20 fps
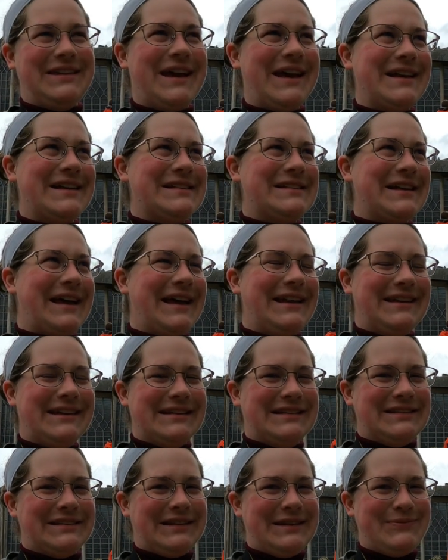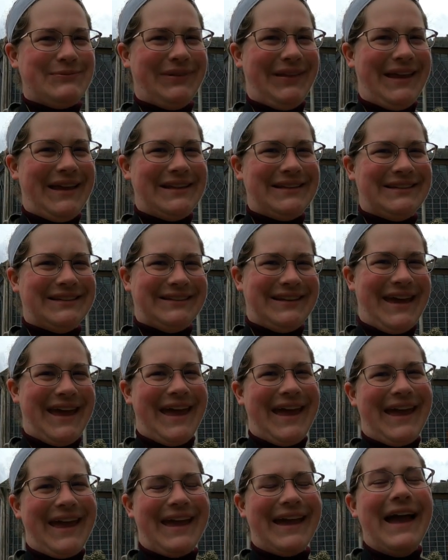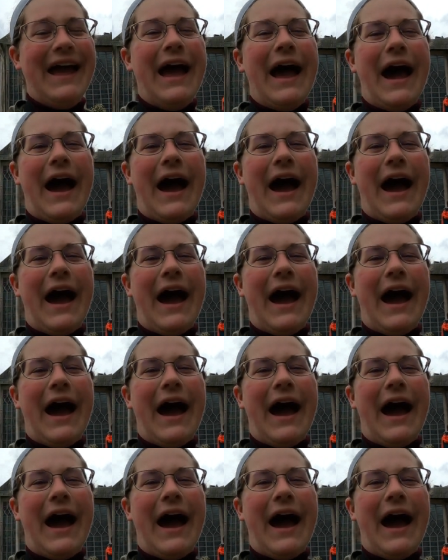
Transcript: yes, I did sleep late today.